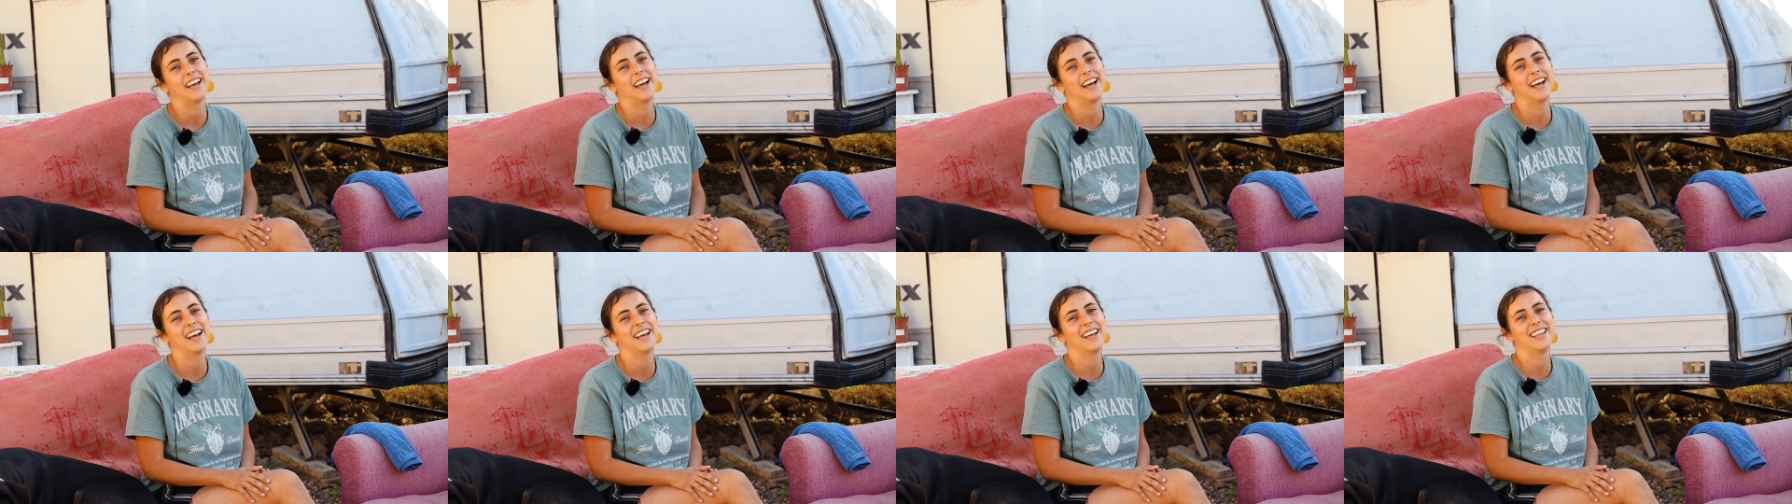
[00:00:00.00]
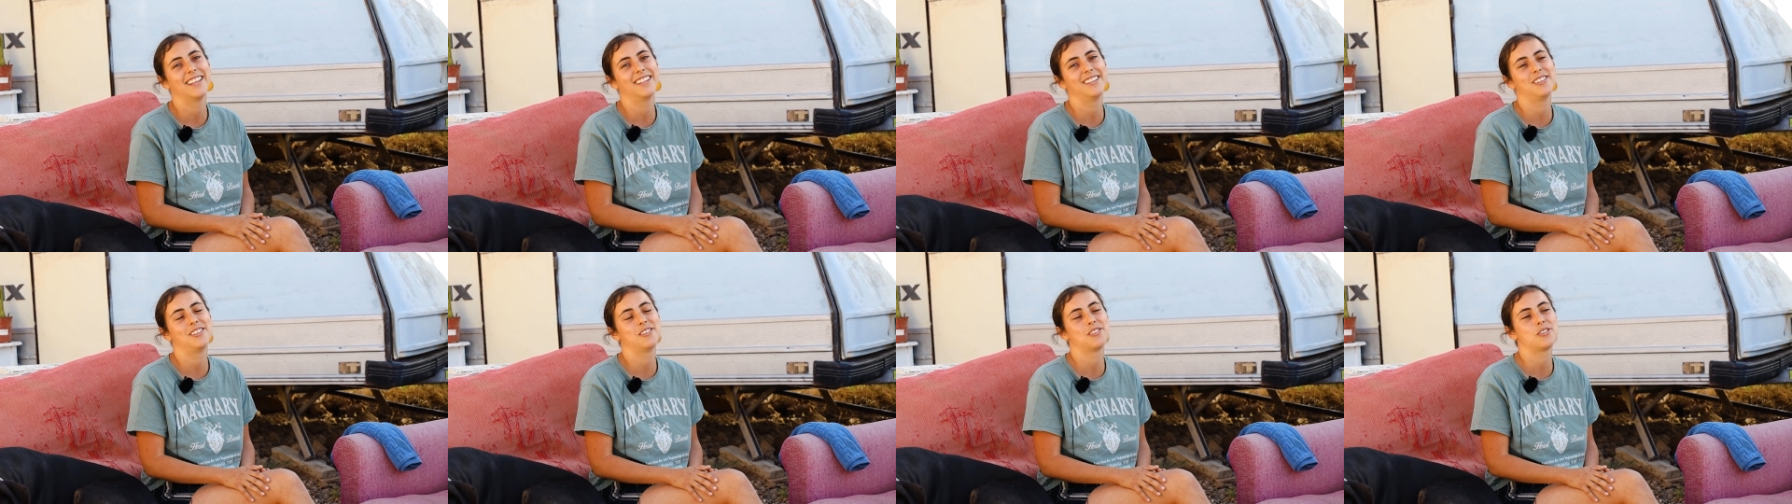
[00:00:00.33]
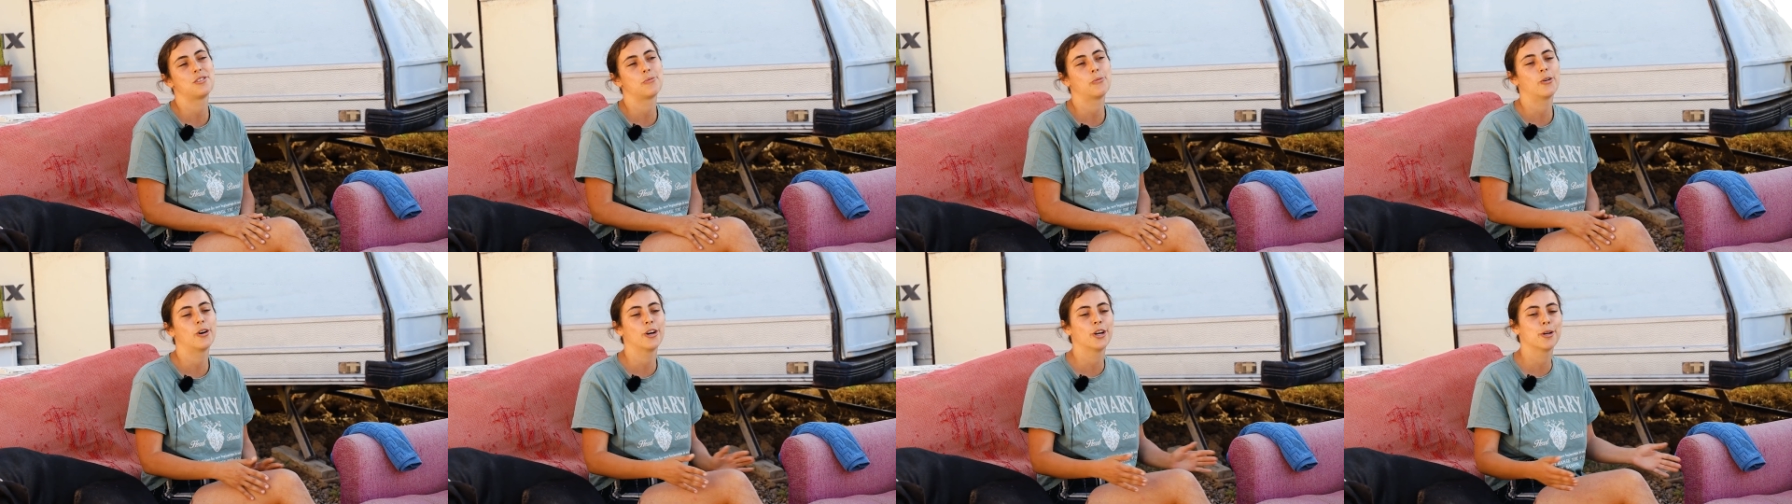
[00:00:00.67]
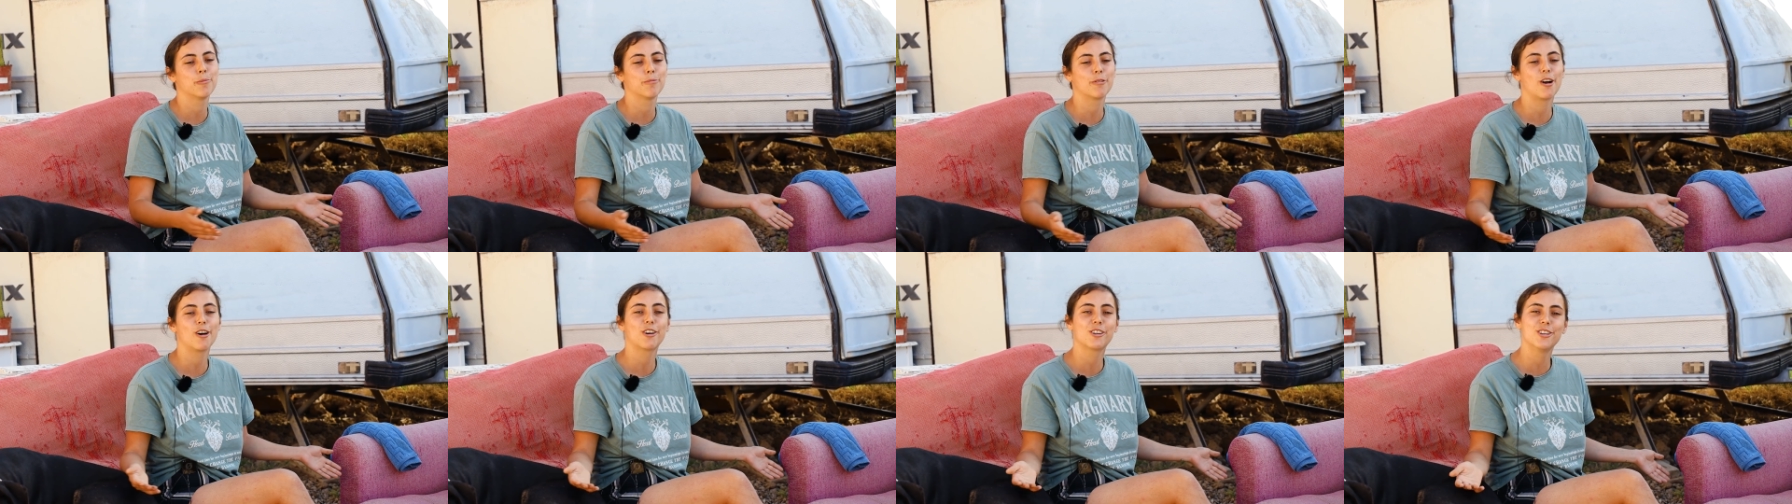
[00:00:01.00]
and what
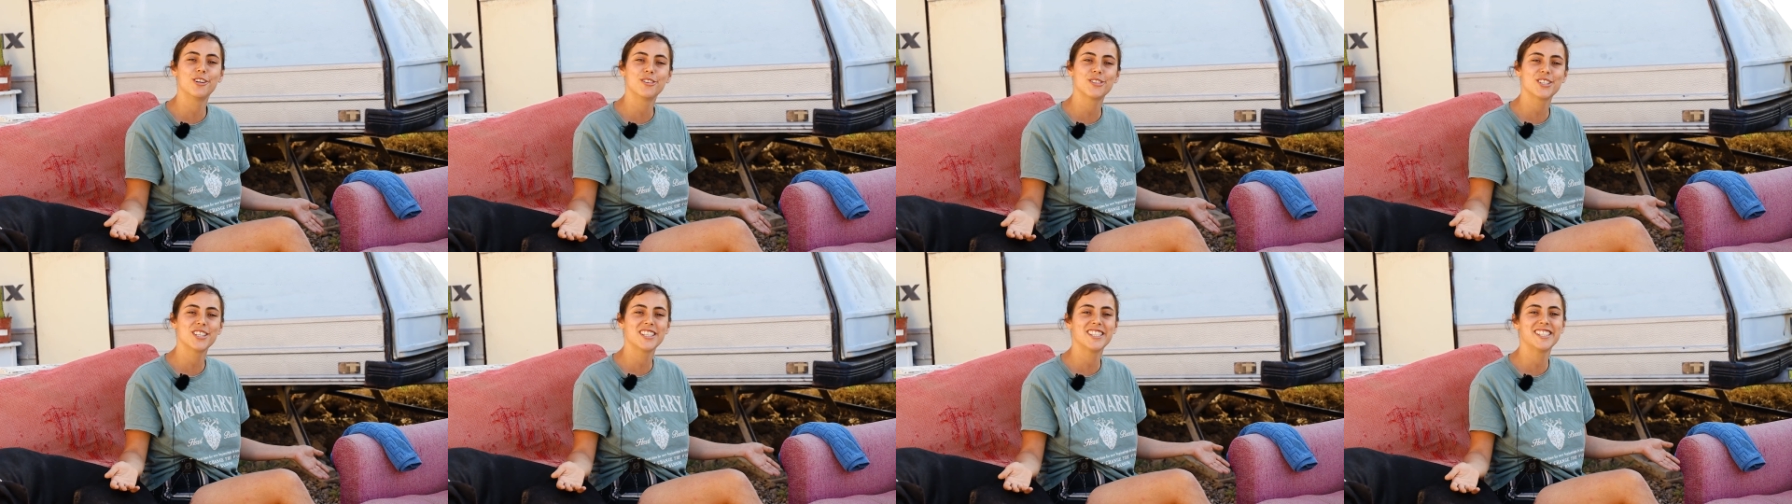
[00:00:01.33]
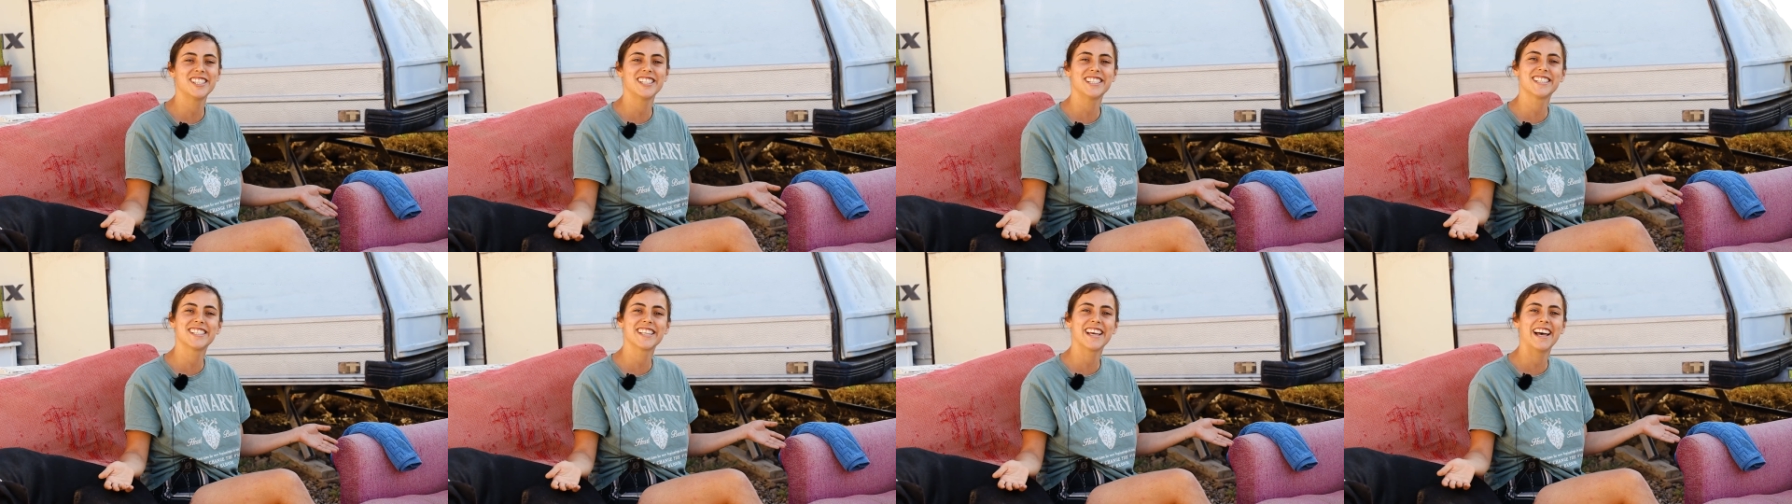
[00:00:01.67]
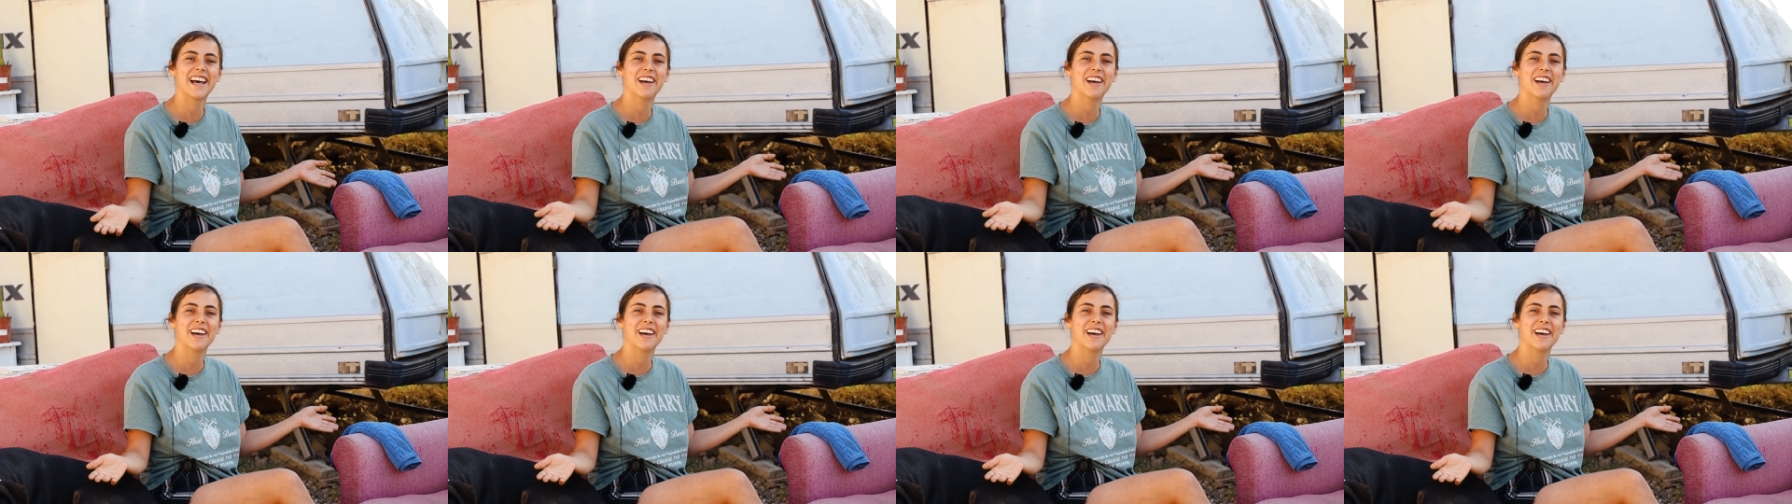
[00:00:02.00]
her prognosis is